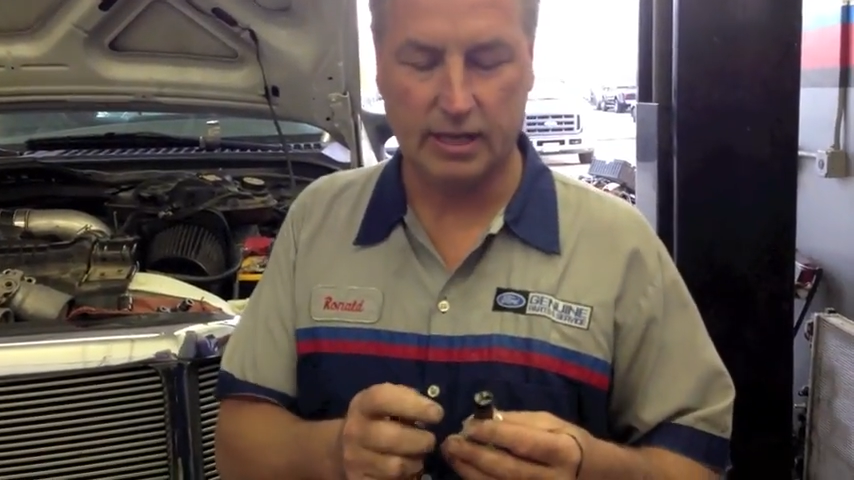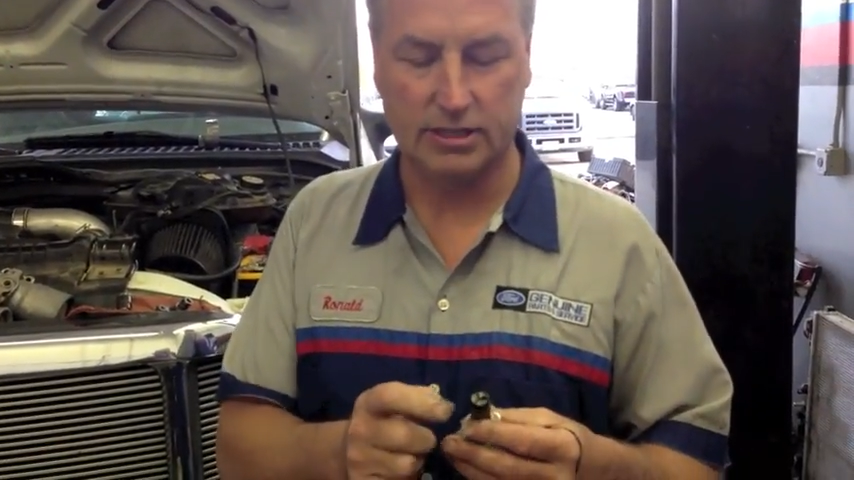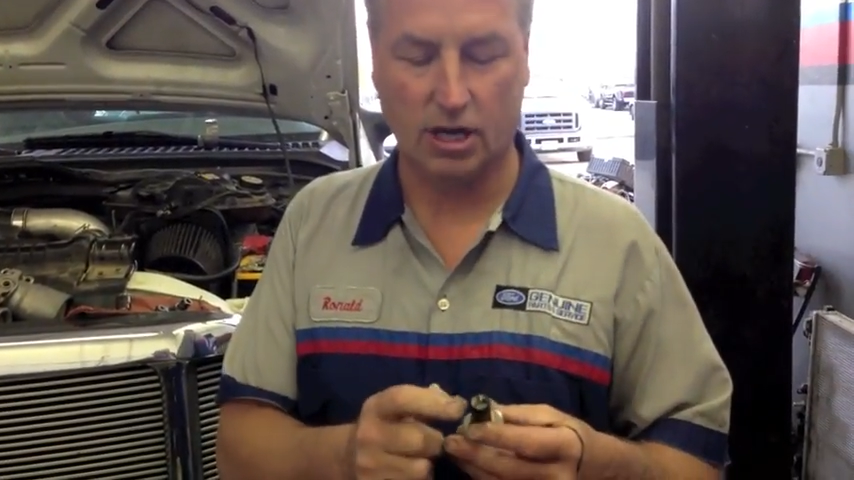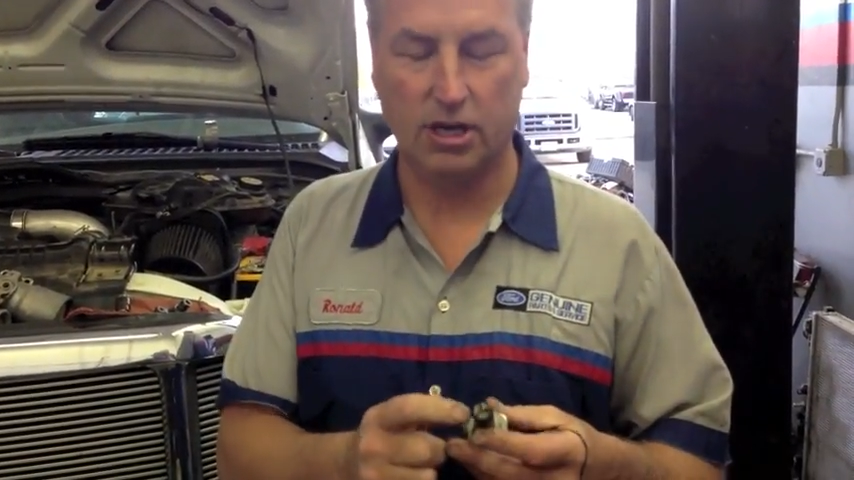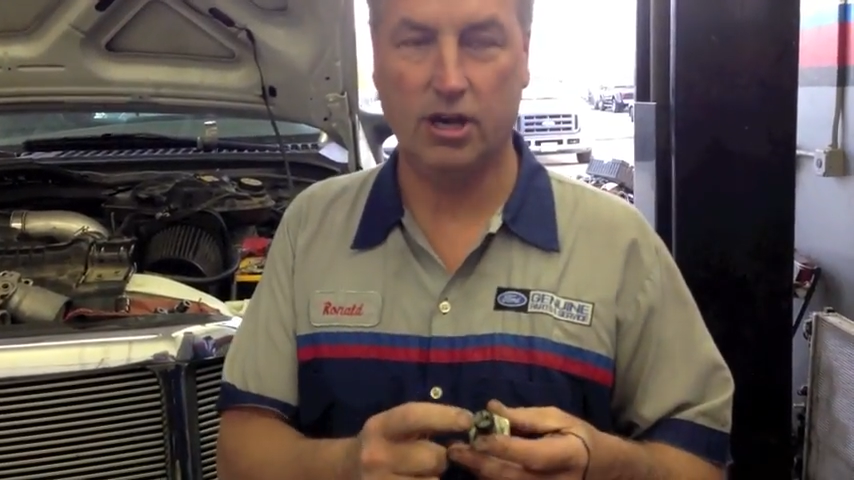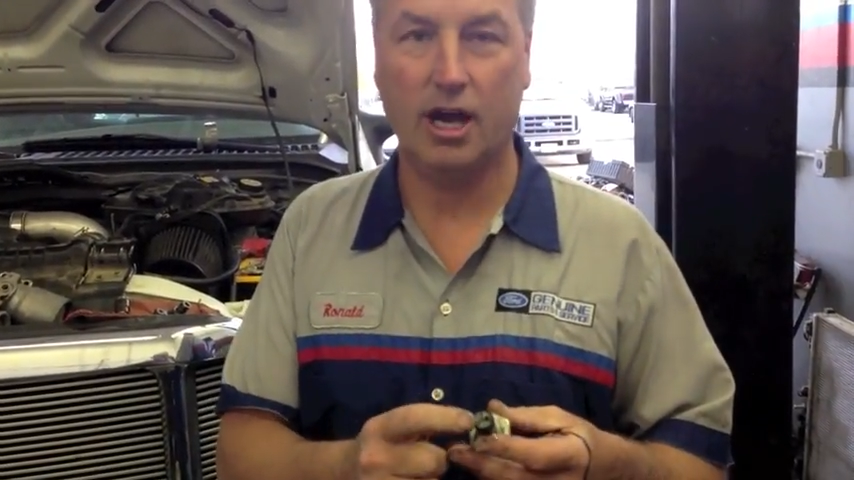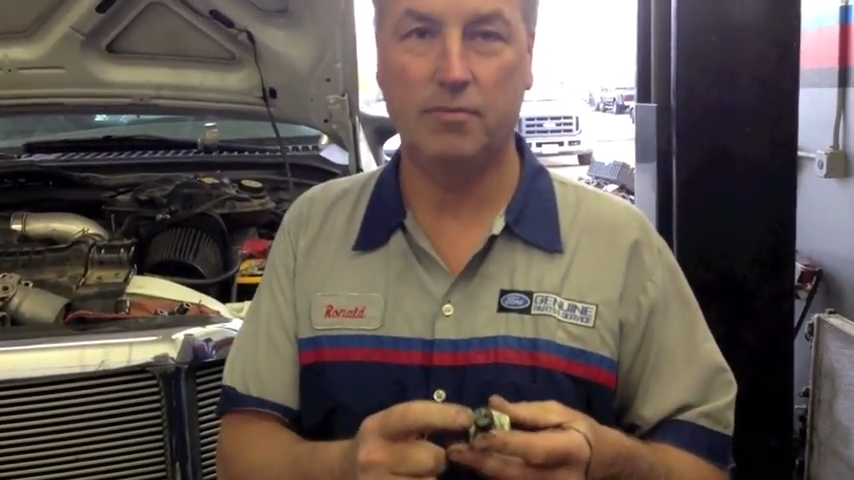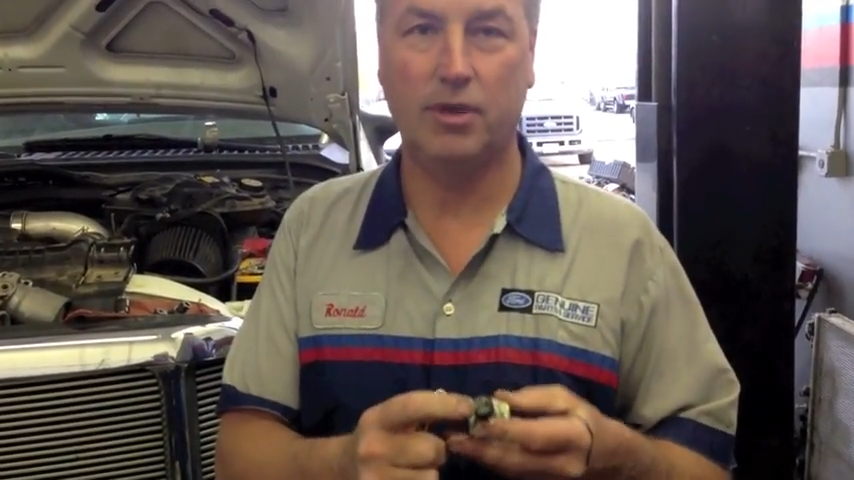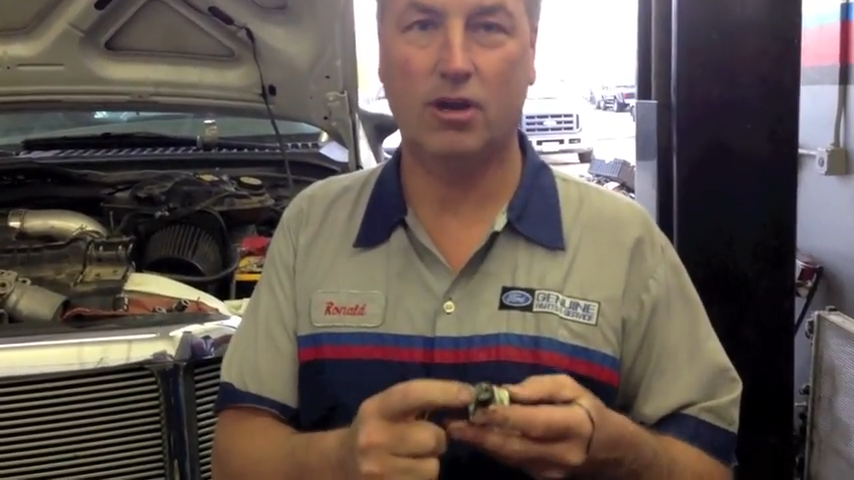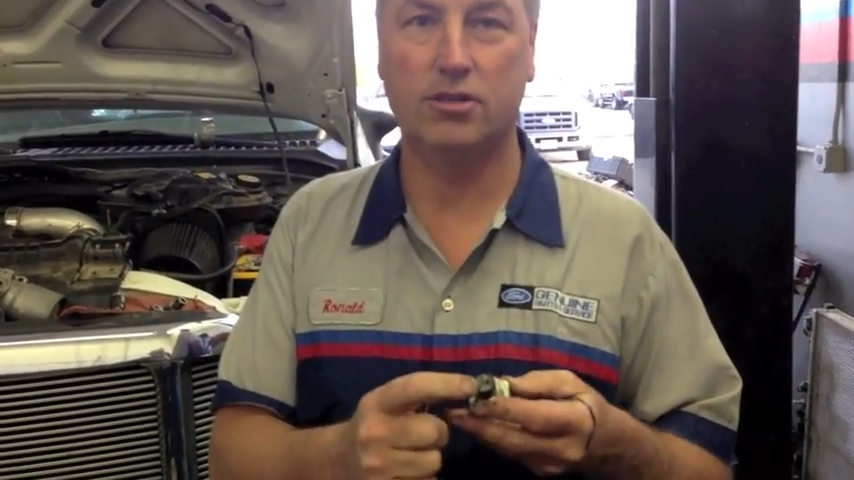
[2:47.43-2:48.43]
is on your
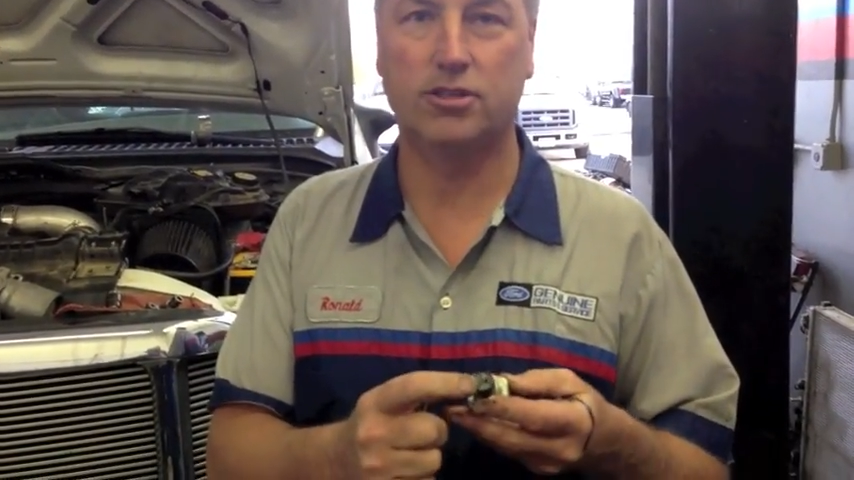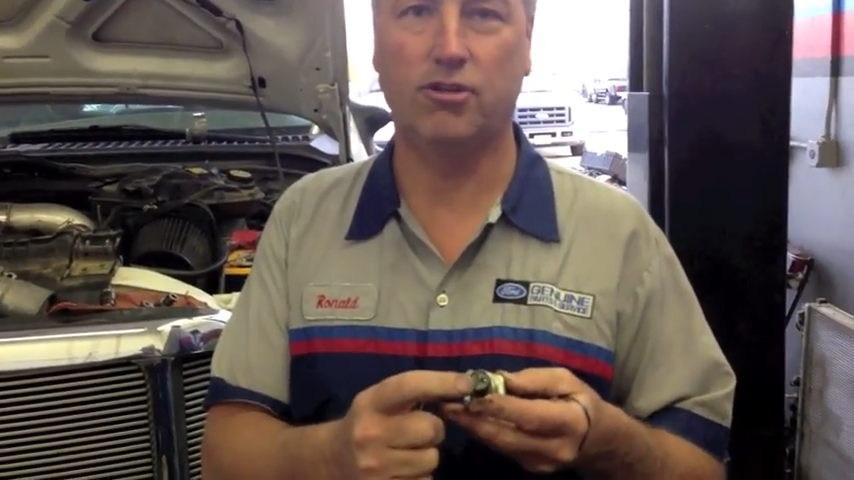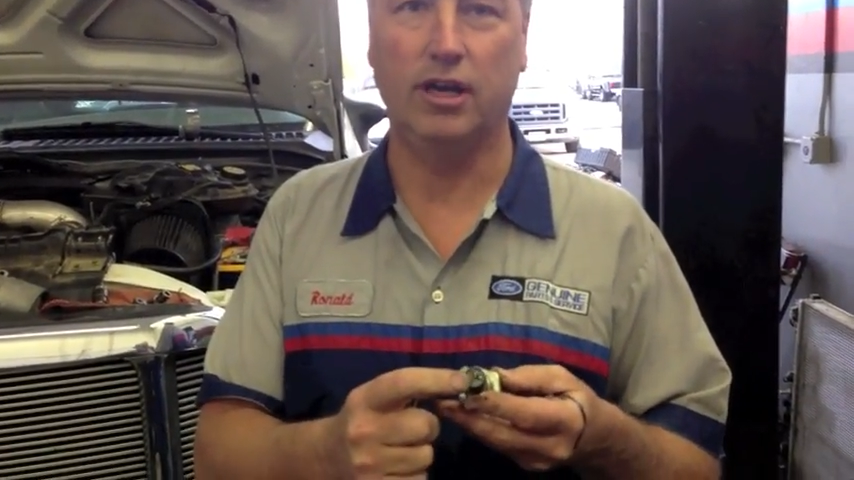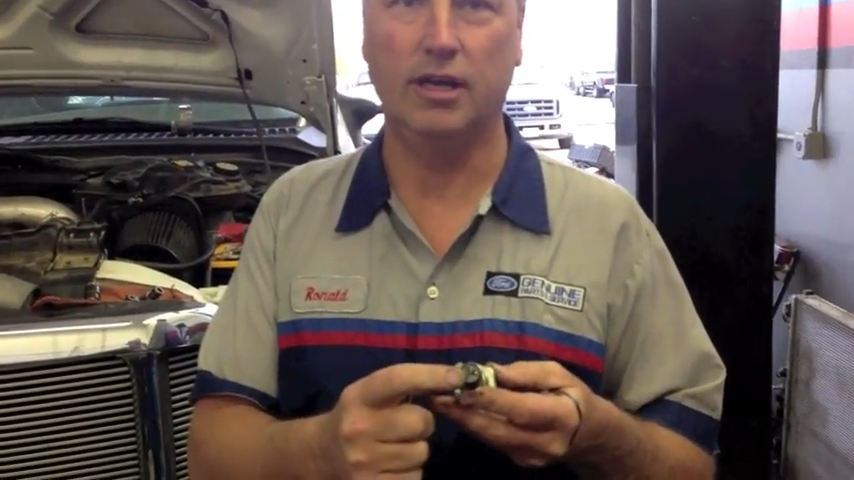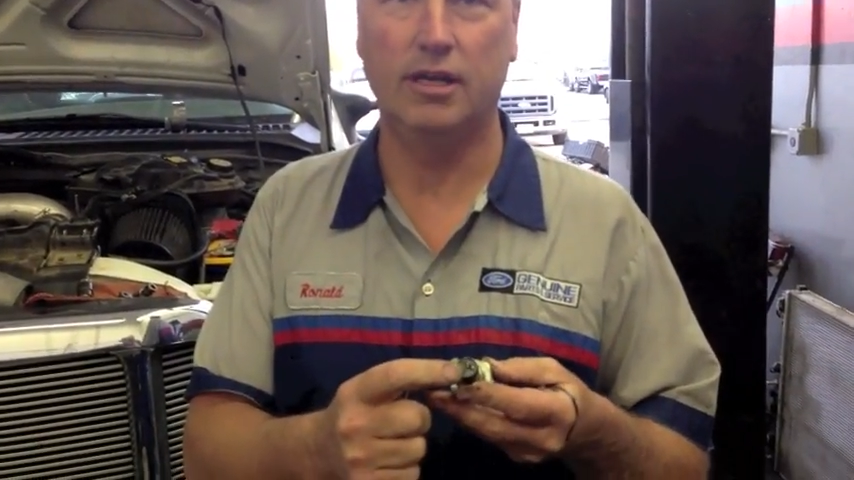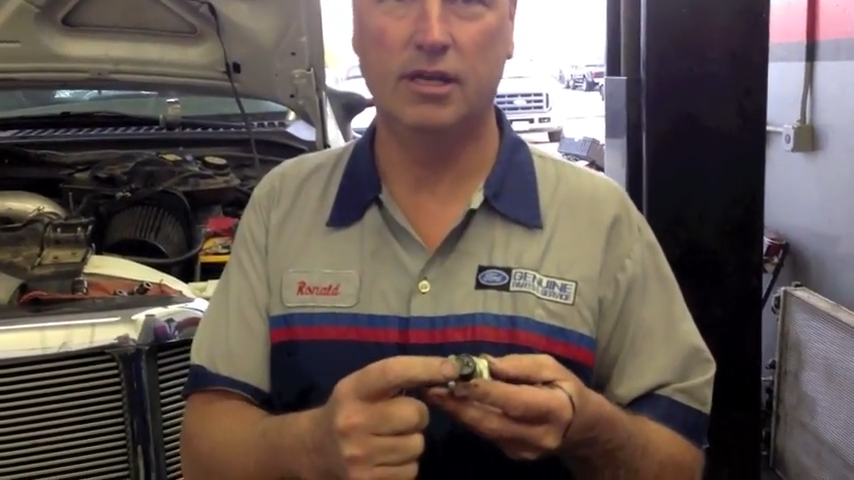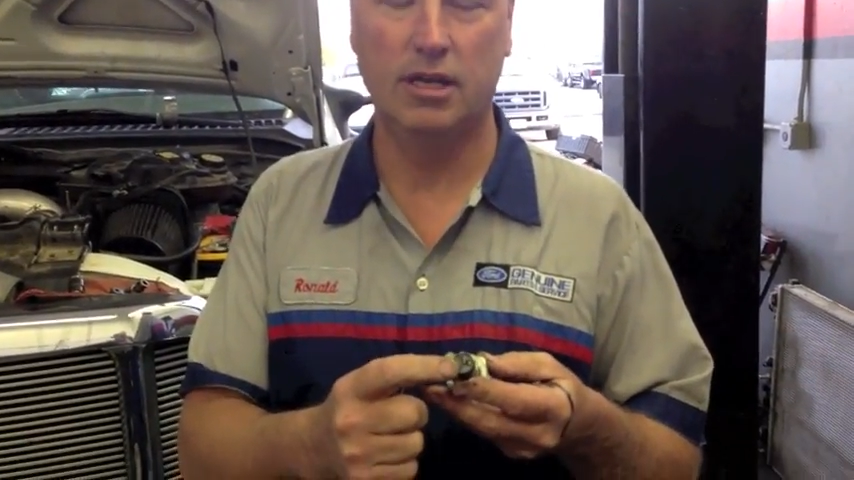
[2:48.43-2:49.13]
IPR screen.